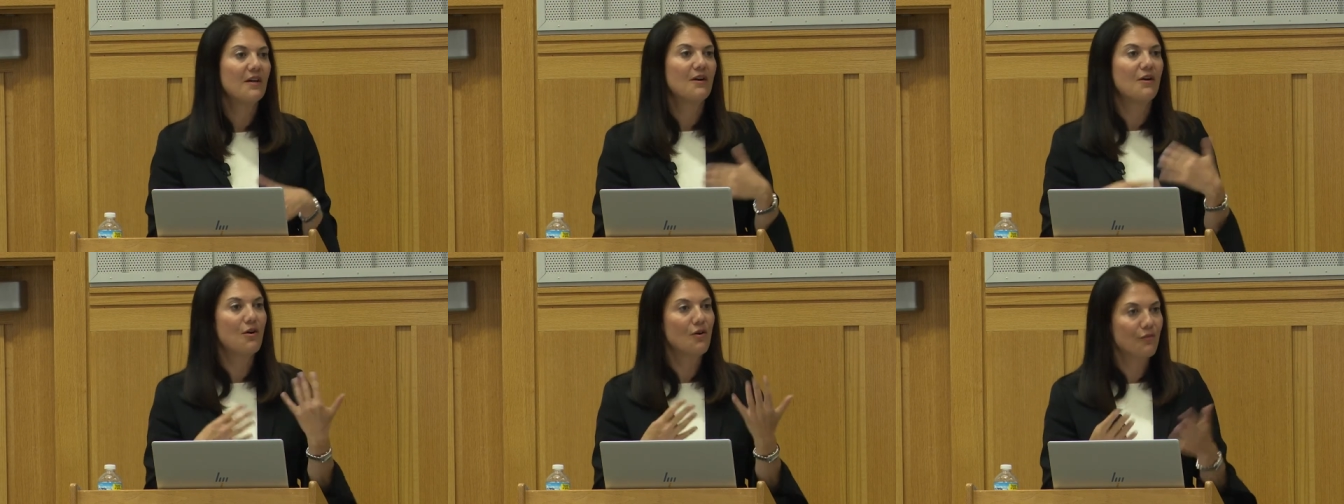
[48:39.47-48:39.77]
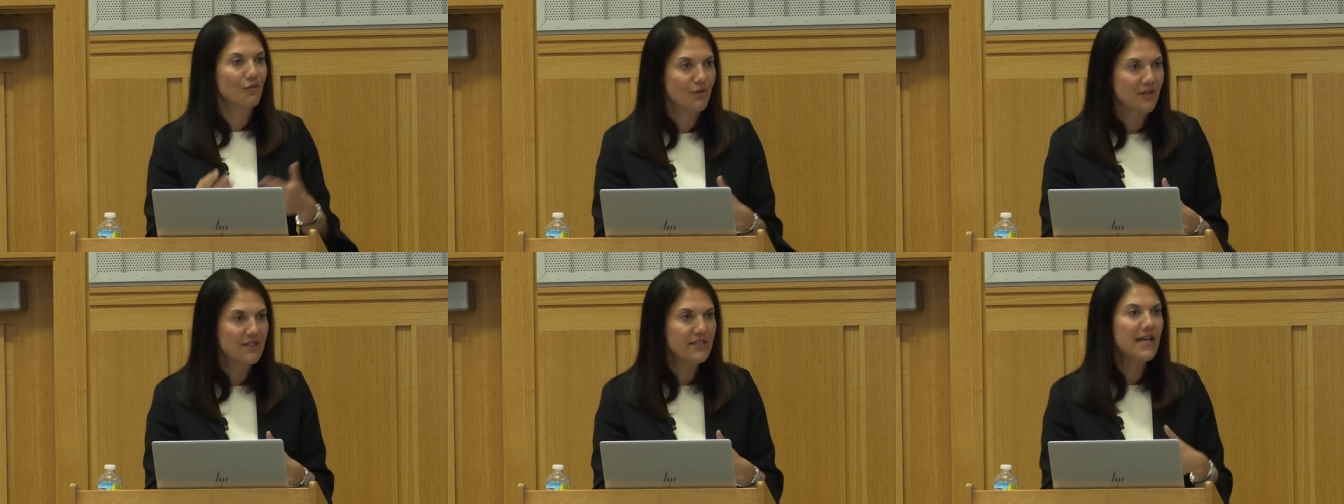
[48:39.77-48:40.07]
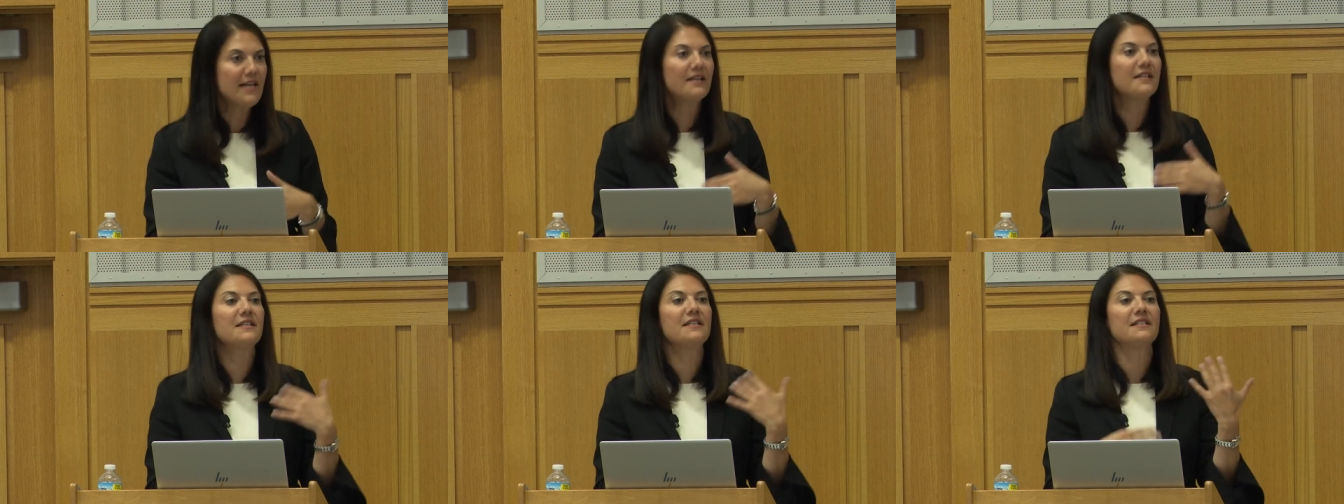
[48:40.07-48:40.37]

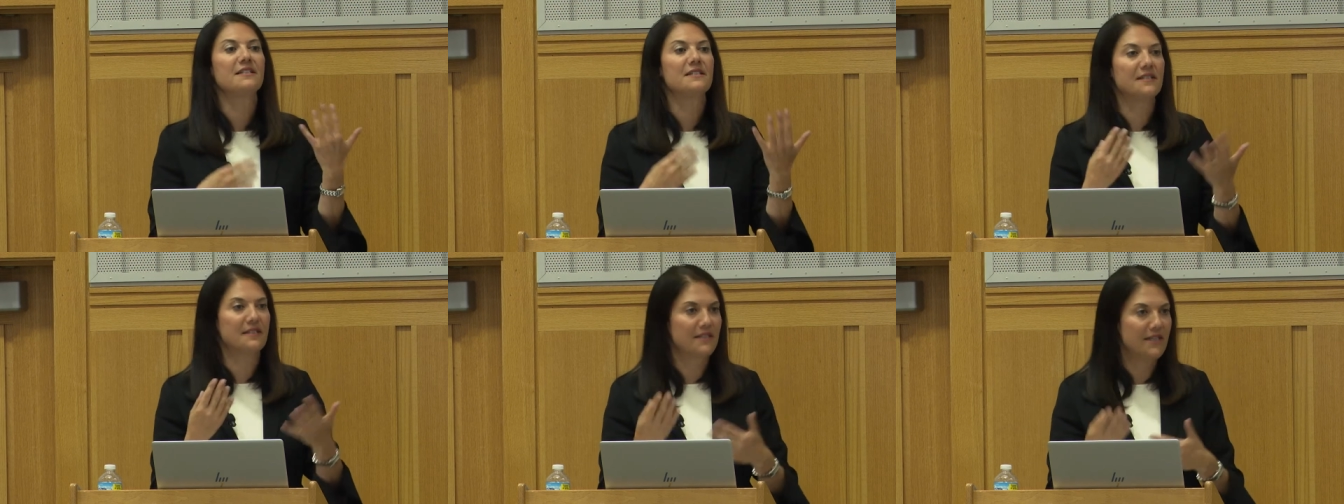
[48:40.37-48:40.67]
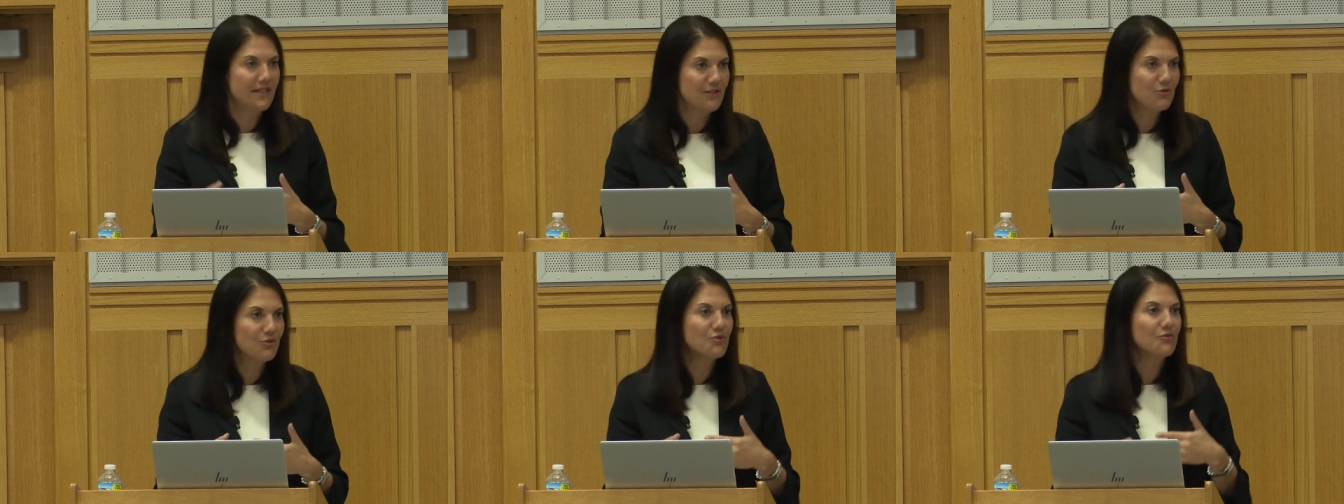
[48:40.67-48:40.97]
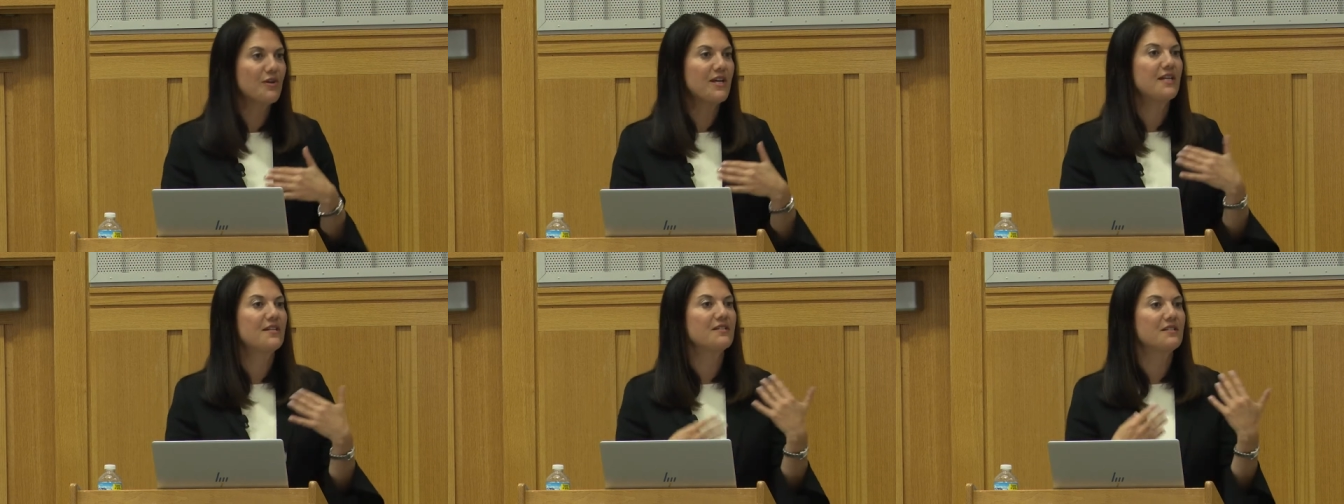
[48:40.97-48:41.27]
over-indebtedness and interest
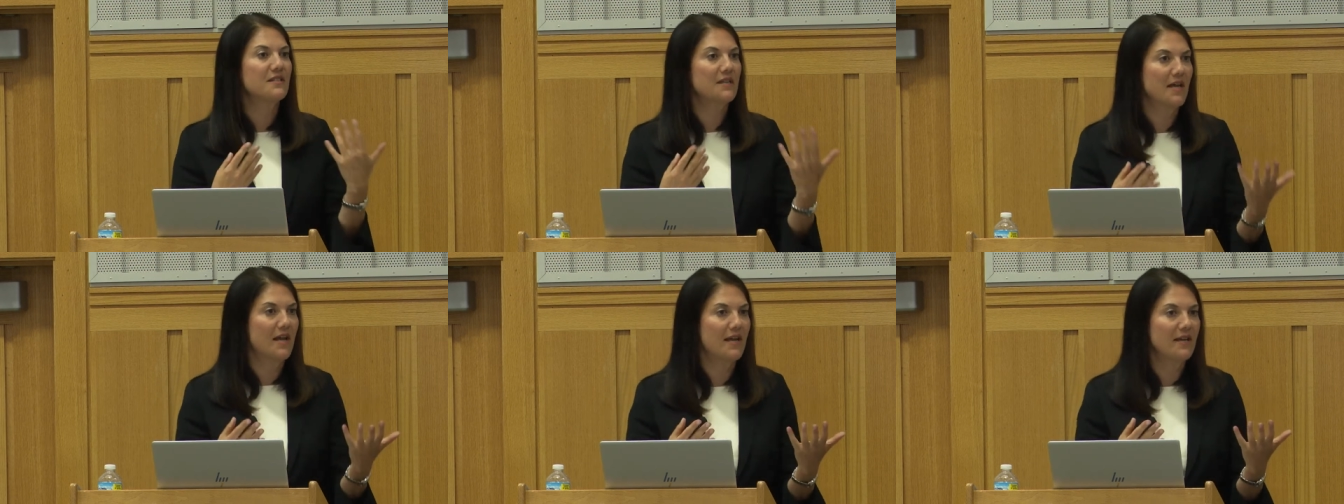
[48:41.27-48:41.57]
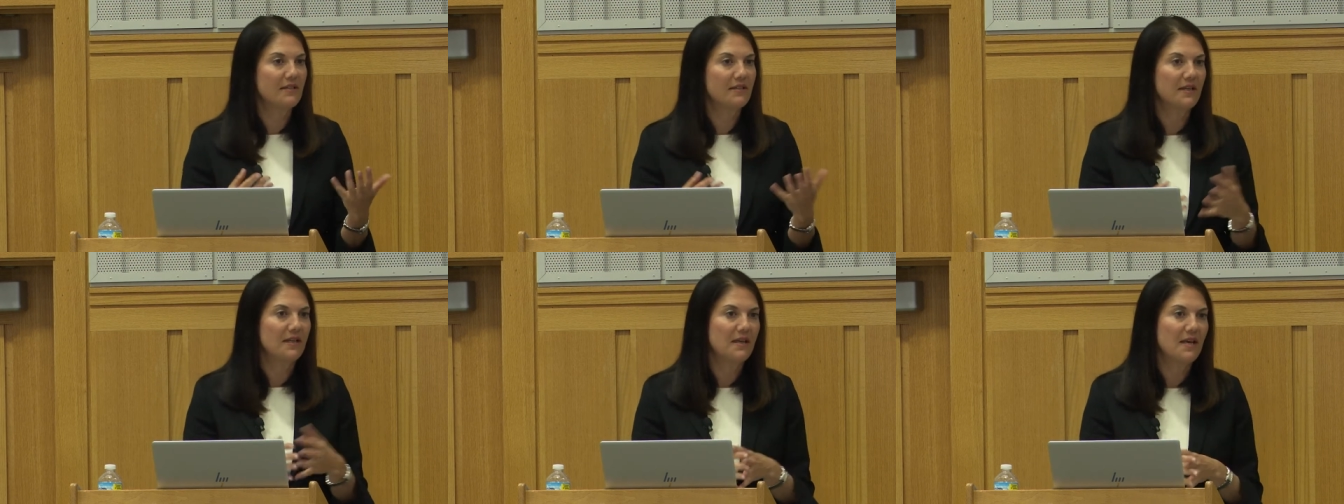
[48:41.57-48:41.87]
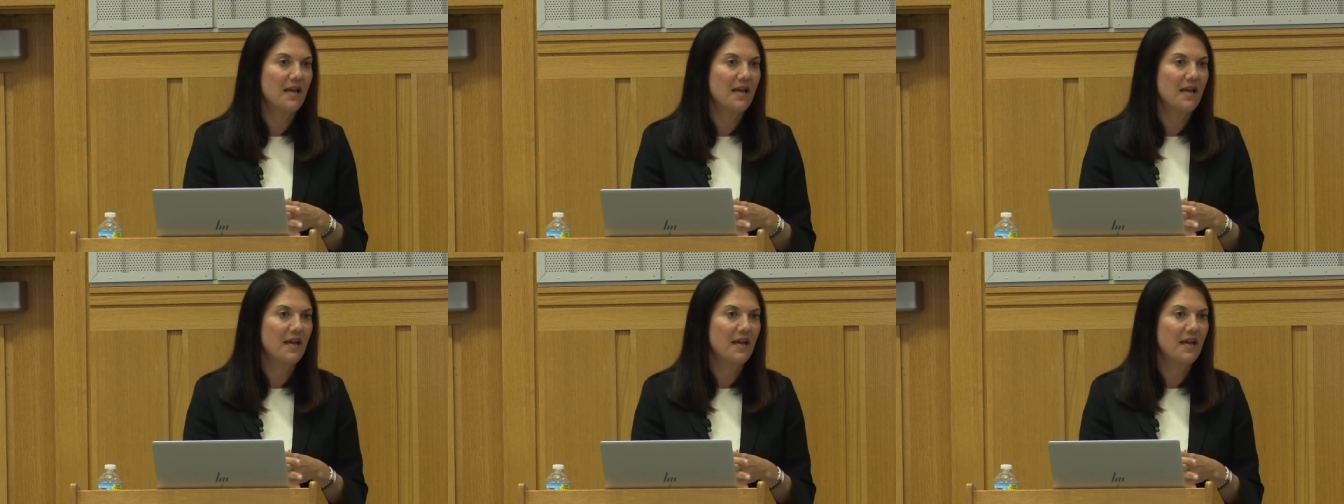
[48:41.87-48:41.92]
rates and